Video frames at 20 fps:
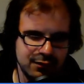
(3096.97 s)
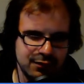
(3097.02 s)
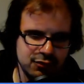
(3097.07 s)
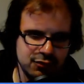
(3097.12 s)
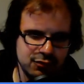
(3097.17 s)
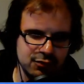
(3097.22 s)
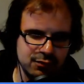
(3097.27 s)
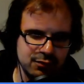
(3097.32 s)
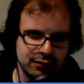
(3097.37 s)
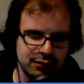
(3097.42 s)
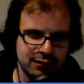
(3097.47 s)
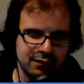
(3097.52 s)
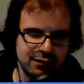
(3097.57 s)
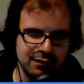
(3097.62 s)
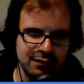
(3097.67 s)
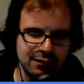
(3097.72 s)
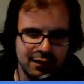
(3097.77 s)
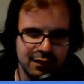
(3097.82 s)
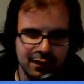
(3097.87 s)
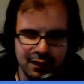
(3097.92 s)
issues
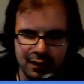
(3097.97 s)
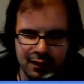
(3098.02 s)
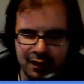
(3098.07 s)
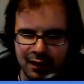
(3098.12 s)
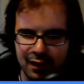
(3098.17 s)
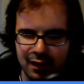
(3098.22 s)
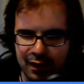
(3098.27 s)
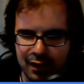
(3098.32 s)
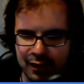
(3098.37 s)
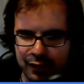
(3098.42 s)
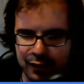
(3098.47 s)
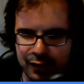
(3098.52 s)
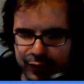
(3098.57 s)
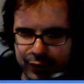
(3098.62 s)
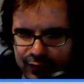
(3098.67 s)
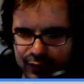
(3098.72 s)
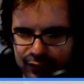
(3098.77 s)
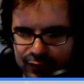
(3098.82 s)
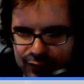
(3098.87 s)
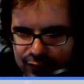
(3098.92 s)
and
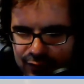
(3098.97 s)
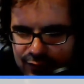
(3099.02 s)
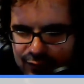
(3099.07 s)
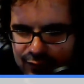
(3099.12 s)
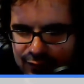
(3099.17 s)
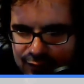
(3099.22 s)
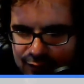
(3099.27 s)
things. And